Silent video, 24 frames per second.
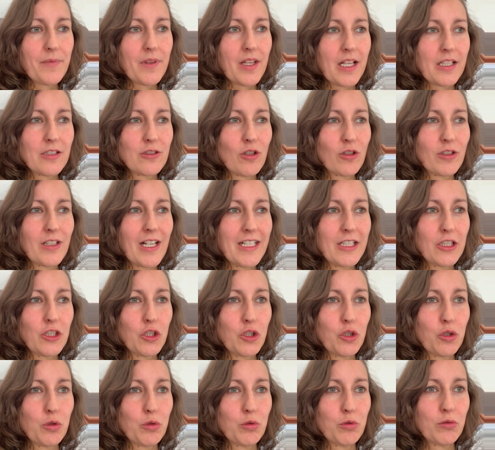it's not that
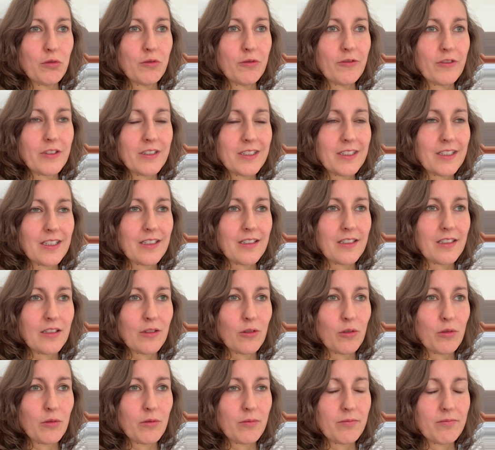you physically
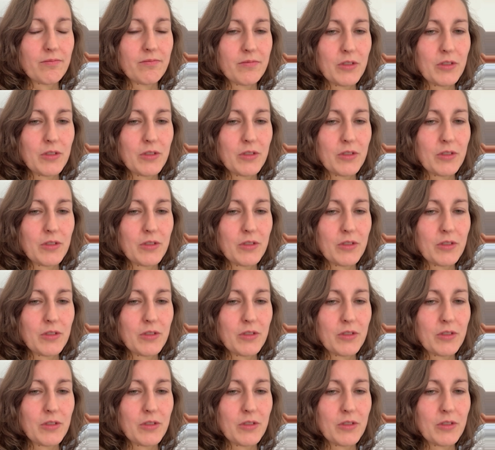or